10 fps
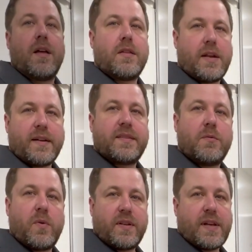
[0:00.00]
The next thing
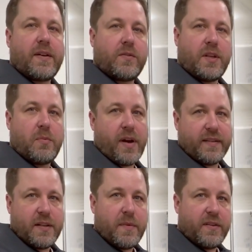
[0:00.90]
we want to test are the
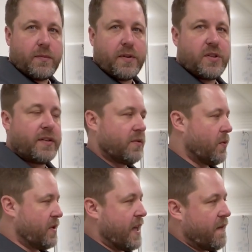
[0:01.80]
proximity switches
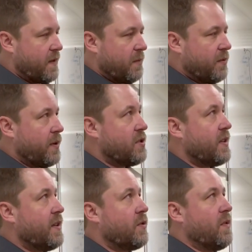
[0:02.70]
or the FM switches.